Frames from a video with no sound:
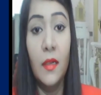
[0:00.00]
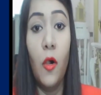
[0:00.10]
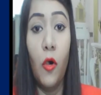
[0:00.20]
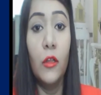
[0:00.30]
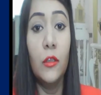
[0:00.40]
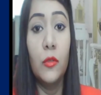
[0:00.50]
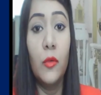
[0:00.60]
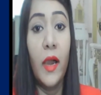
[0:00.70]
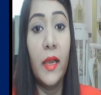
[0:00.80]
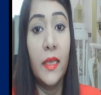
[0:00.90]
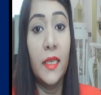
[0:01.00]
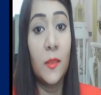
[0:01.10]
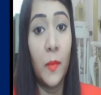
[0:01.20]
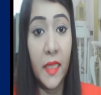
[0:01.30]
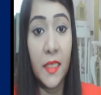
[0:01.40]
Although I
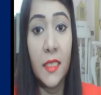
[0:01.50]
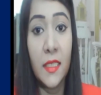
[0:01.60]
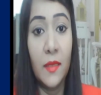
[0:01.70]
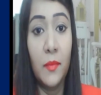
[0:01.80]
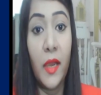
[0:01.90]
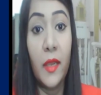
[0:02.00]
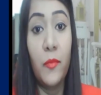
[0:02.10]
explained it in my